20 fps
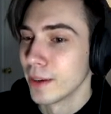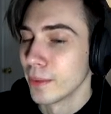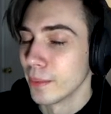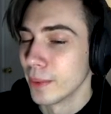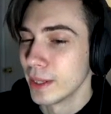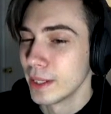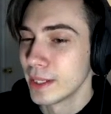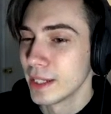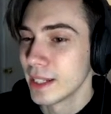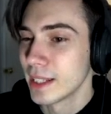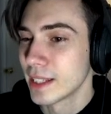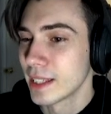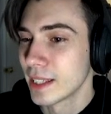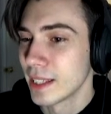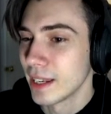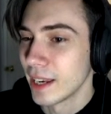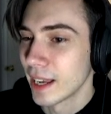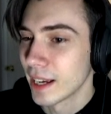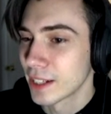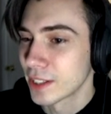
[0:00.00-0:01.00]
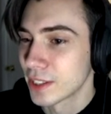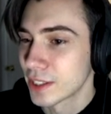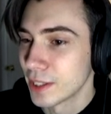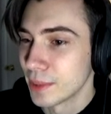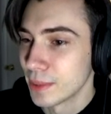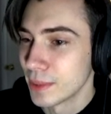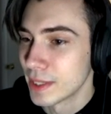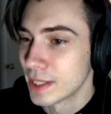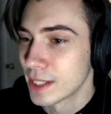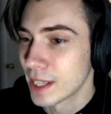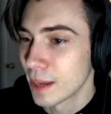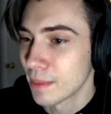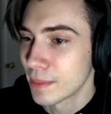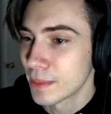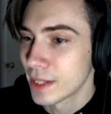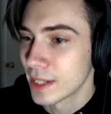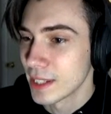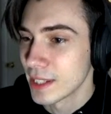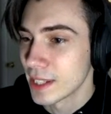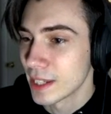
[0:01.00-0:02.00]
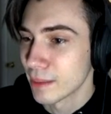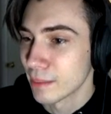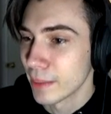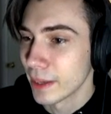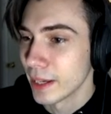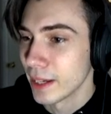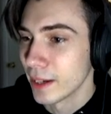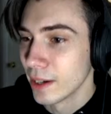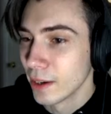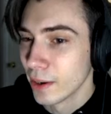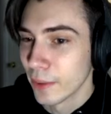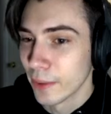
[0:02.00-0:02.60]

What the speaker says: One day to the next, she would stop teasing me,